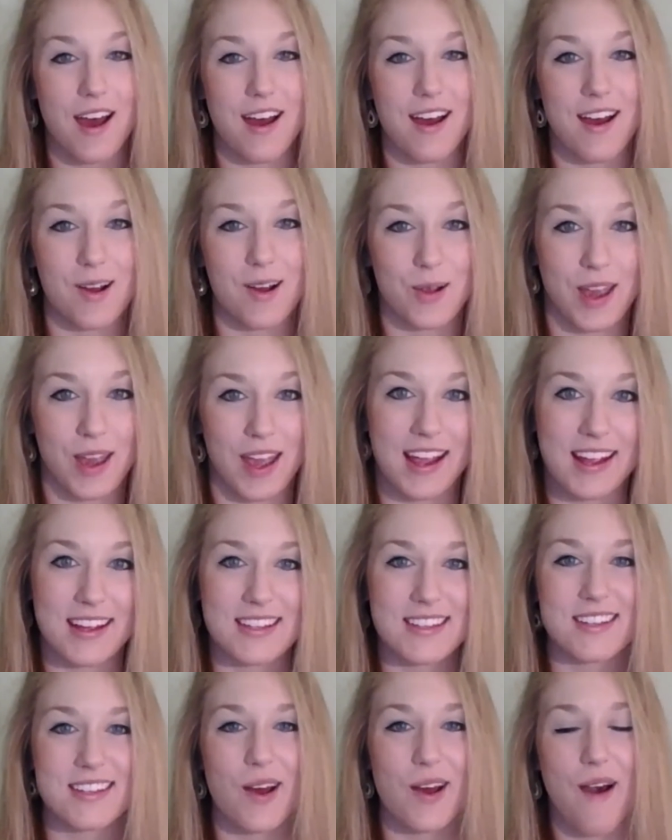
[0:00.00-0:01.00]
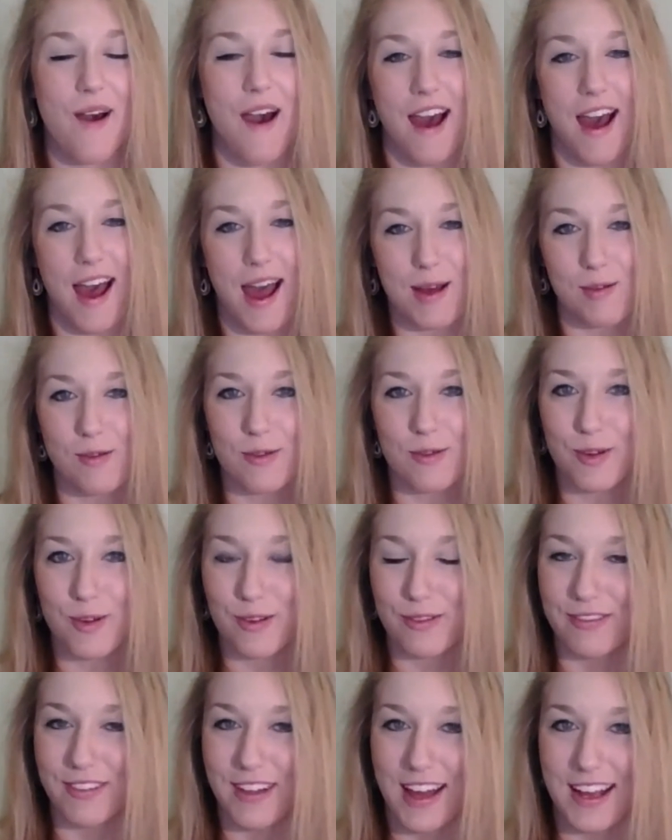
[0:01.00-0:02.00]
I will
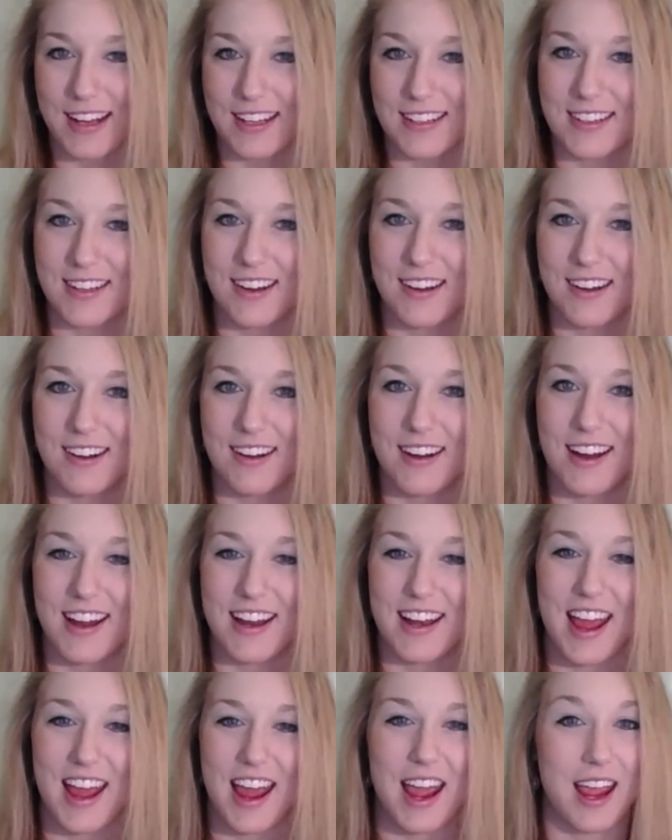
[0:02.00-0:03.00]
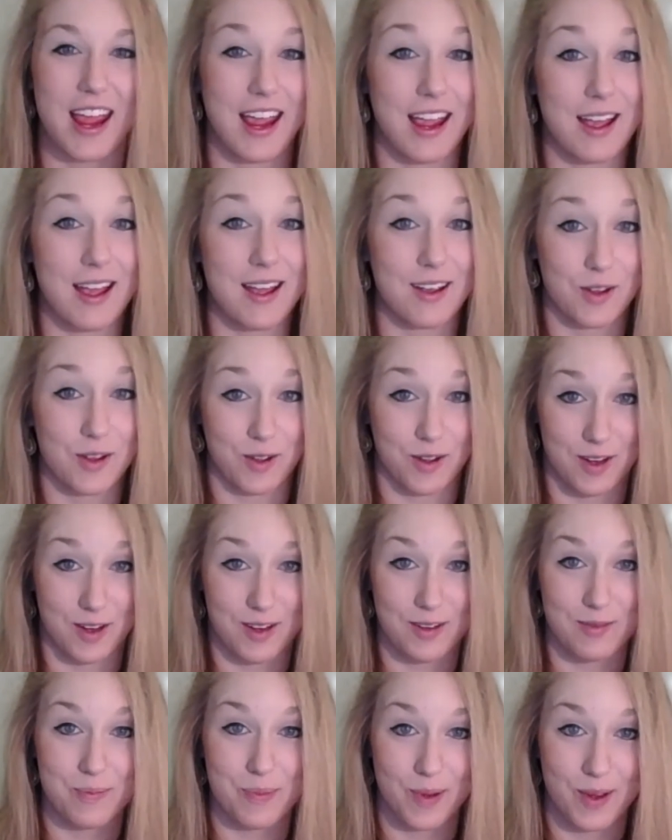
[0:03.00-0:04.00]
reflect on a
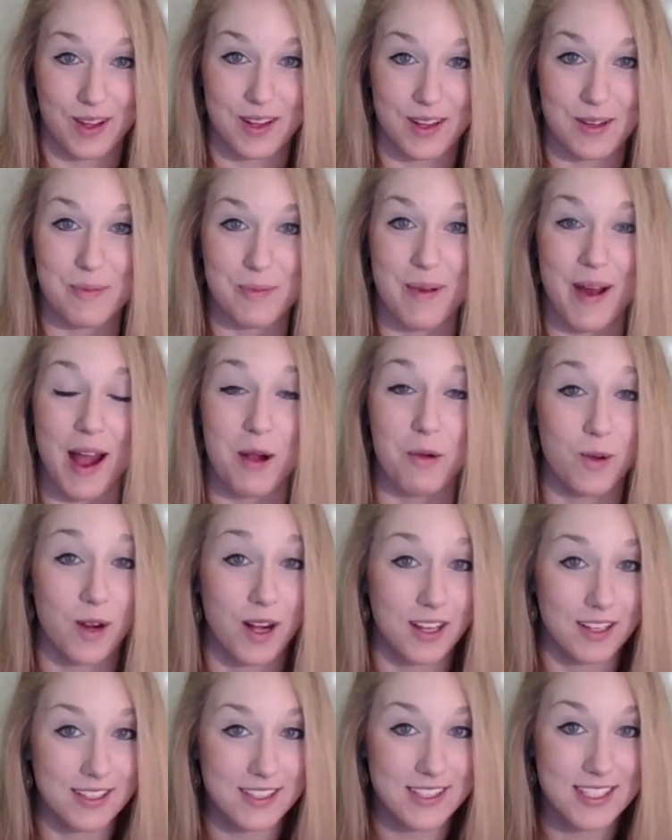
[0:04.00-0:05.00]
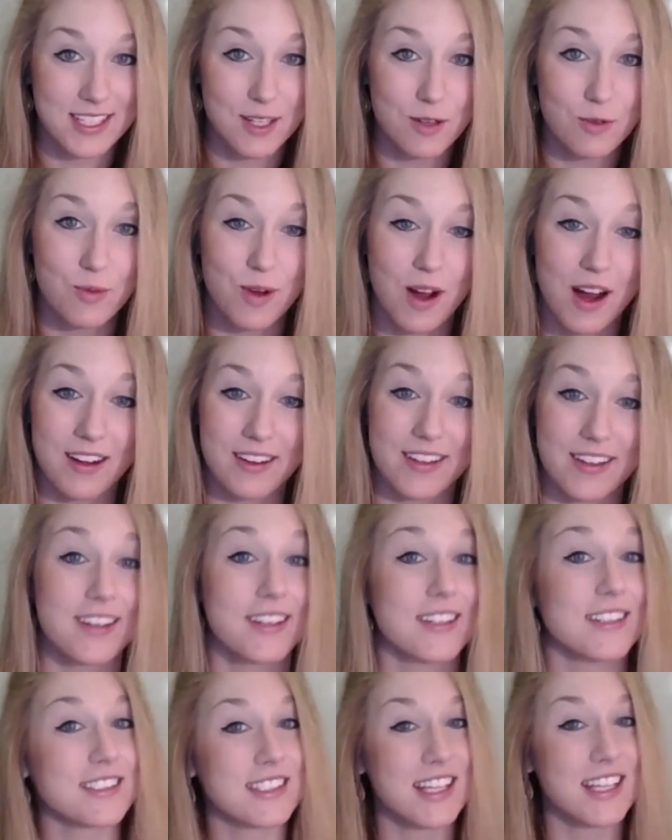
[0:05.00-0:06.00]
good book by Wallace D.
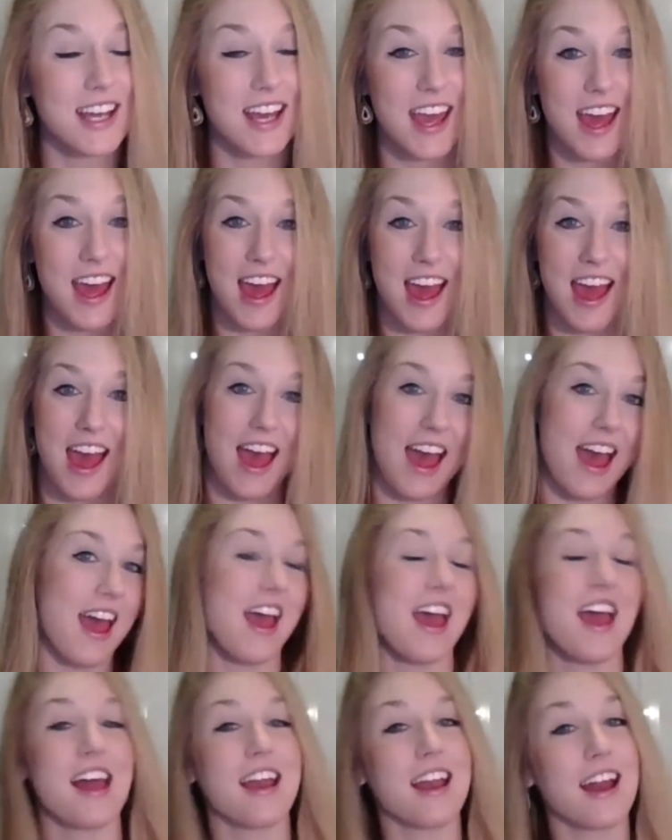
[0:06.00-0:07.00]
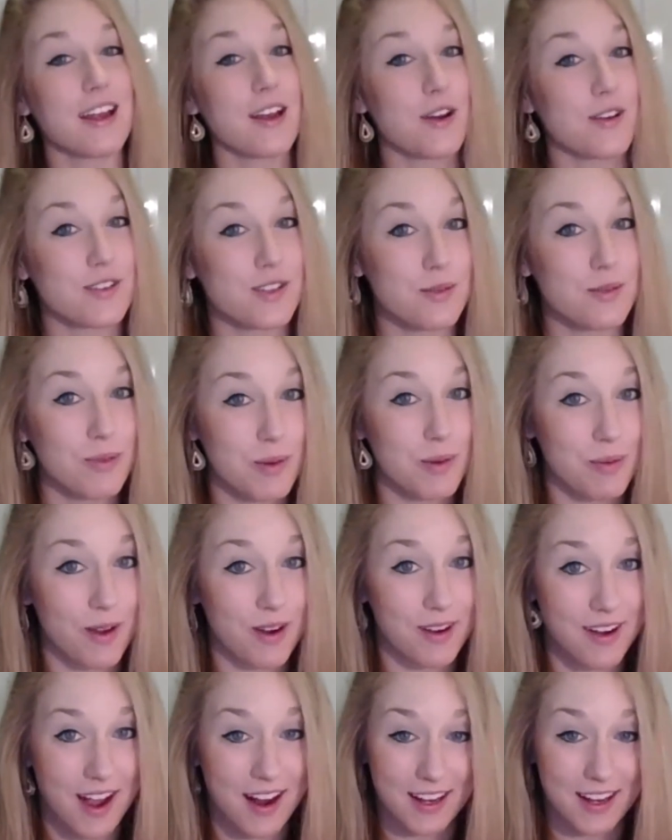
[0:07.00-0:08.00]
Wattles. And I know some people
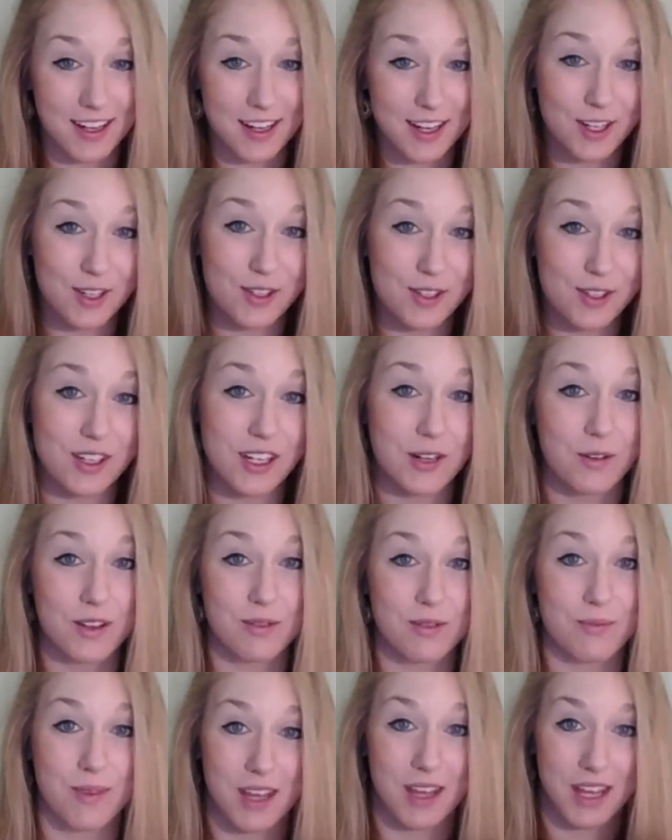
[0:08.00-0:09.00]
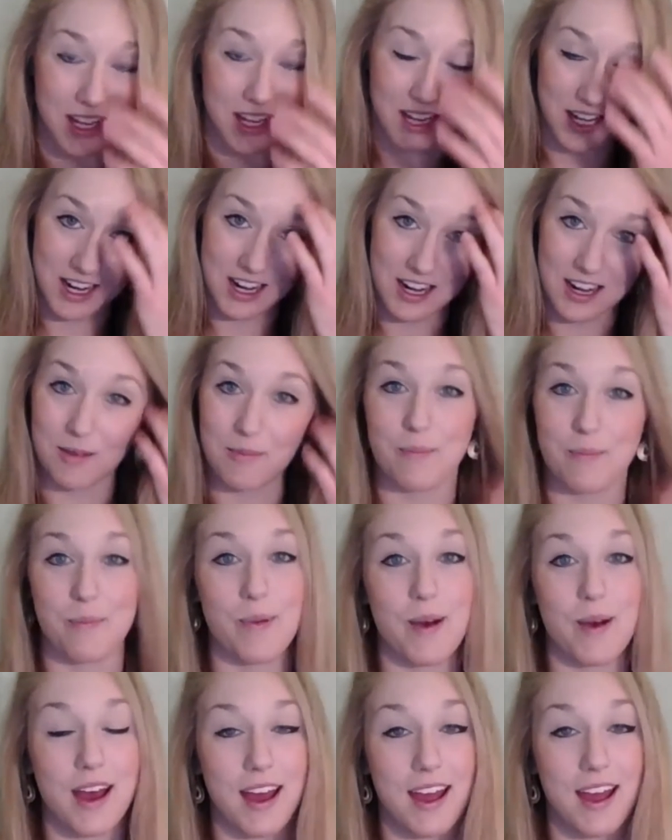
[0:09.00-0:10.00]
are not going to agree with me here,
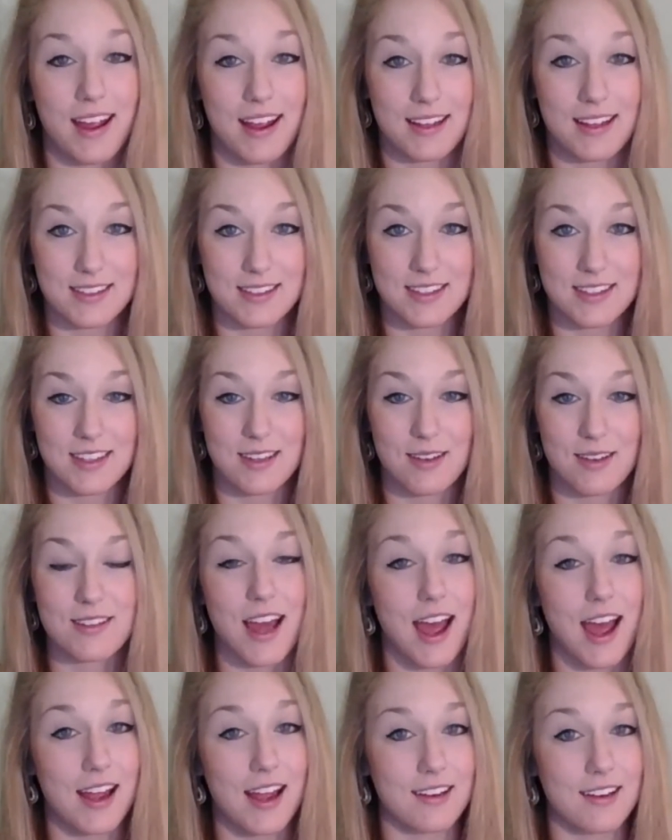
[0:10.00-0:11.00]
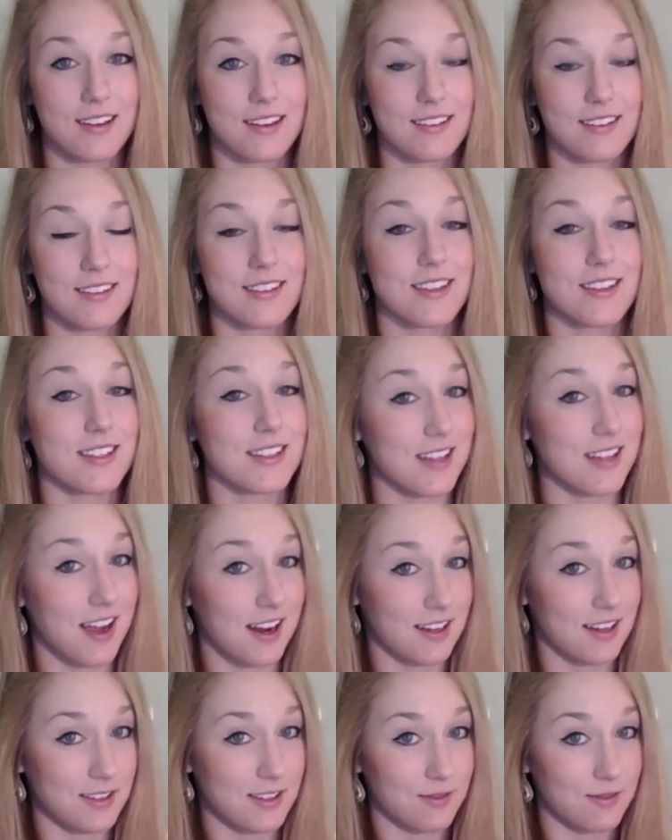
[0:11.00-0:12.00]
but it's titled The
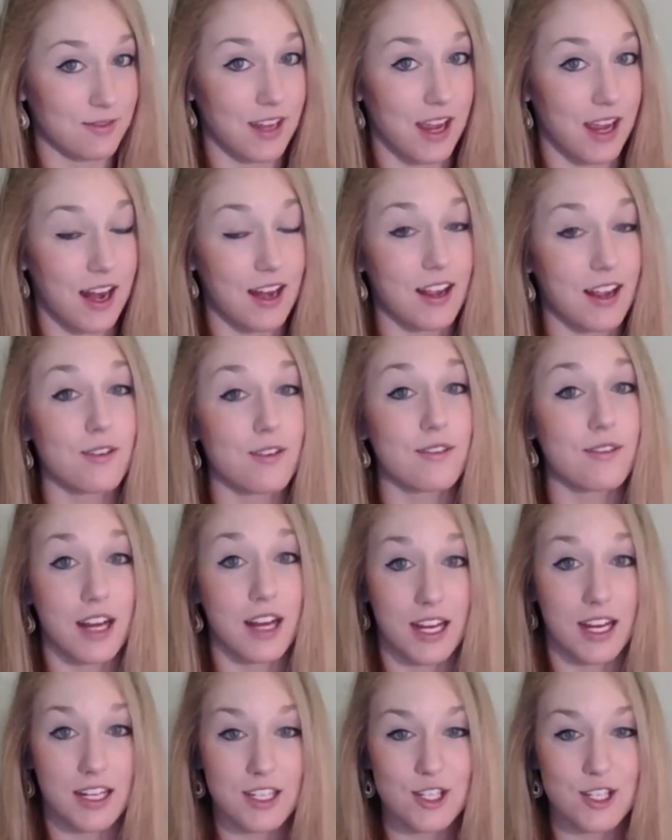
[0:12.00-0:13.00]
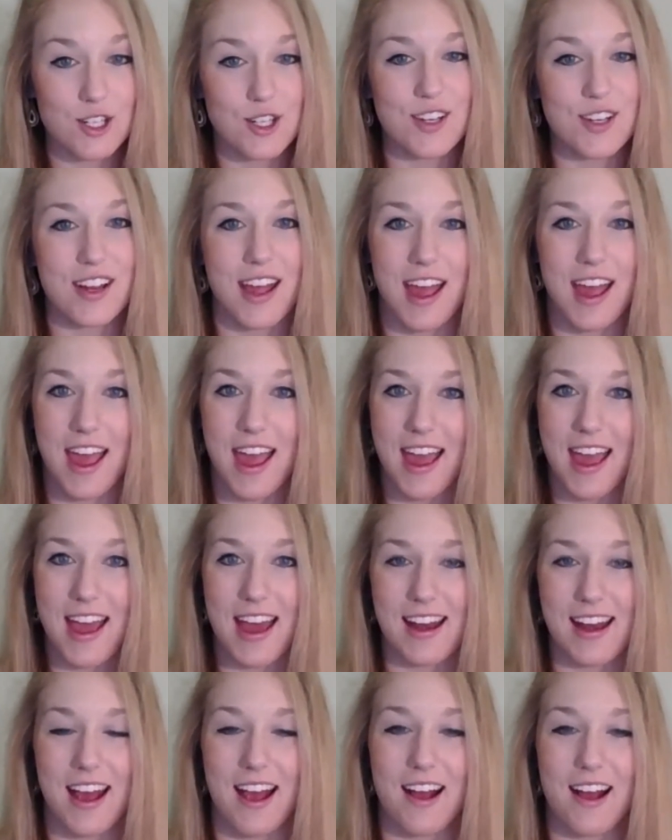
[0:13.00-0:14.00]
Science of Getting Rich.
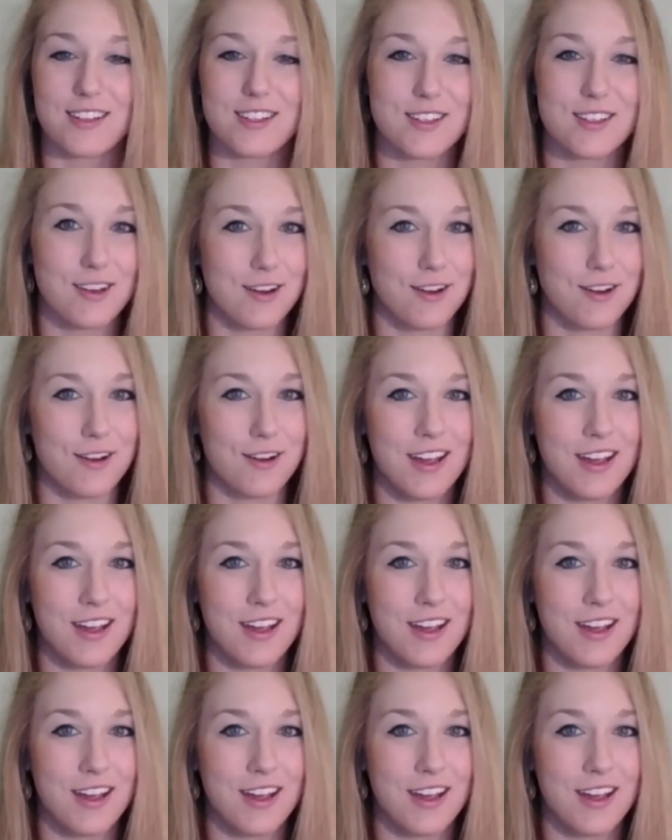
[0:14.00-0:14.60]
And I also